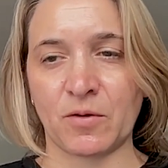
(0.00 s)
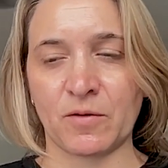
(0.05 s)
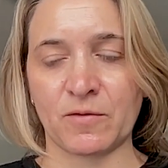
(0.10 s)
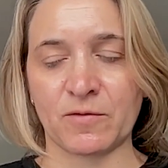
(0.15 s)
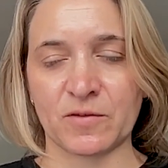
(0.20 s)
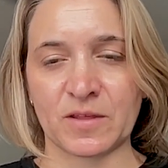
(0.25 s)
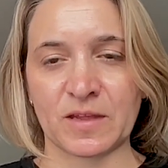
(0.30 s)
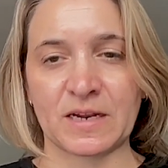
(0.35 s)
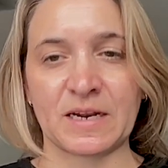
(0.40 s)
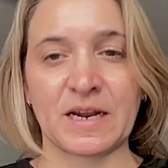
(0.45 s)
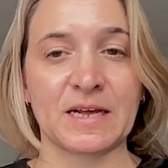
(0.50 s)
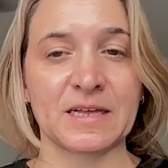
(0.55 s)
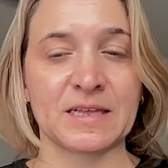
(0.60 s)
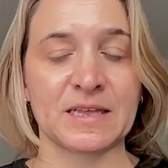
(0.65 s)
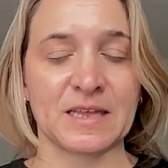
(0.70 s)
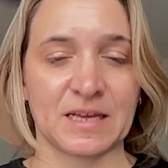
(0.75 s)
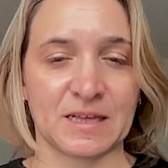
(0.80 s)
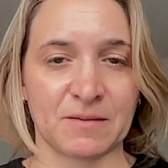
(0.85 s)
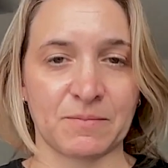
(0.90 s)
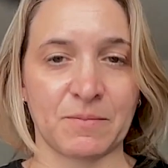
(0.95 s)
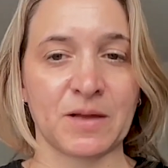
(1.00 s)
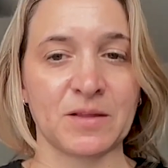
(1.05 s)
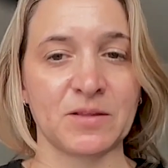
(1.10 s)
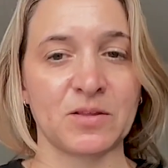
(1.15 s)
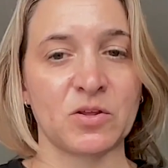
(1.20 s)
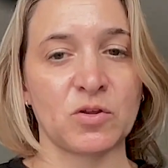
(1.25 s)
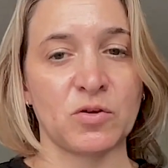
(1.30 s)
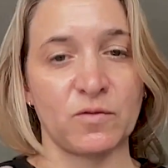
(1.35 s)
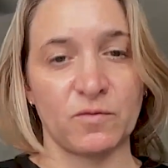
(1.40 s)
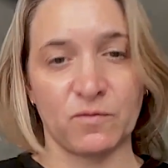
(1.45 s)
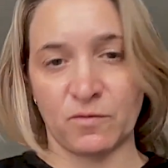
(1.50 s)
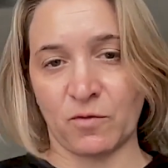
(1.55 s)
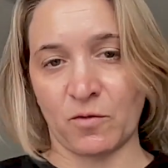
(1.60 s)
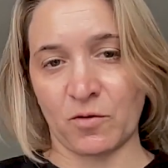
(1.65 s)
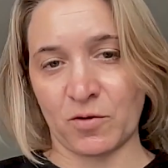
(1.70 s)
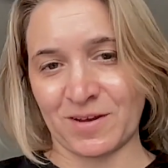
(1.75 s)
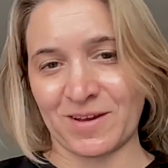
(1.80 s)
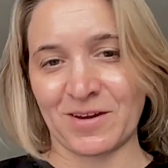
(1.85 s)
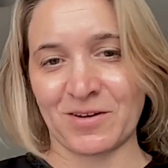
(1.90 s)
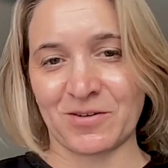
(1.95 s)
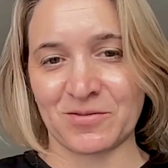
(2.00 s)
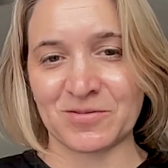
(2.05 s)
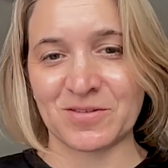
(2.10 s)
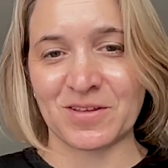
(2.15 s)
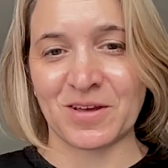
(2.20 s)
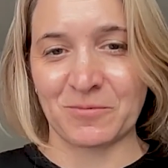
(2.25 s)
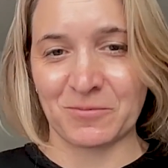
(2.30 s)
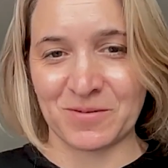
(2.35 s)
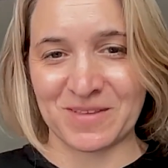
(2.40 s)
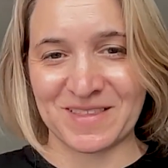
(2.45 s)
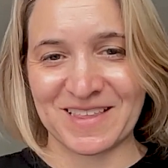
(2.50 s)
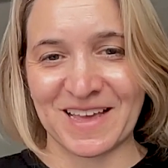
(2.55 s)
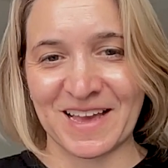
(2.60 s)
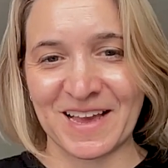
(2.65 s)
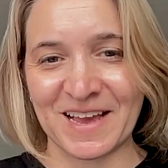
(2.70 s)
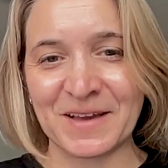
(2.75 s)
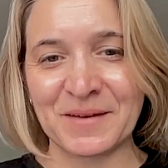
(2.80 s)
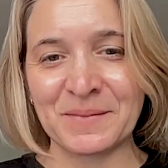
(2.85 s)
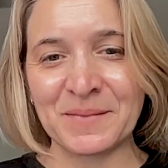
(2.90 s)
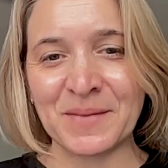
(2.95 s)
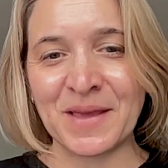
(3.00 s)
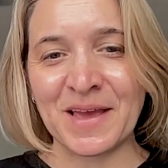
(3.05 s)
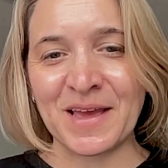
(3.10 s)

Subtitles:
over the next 6 months to 4 years, I would say.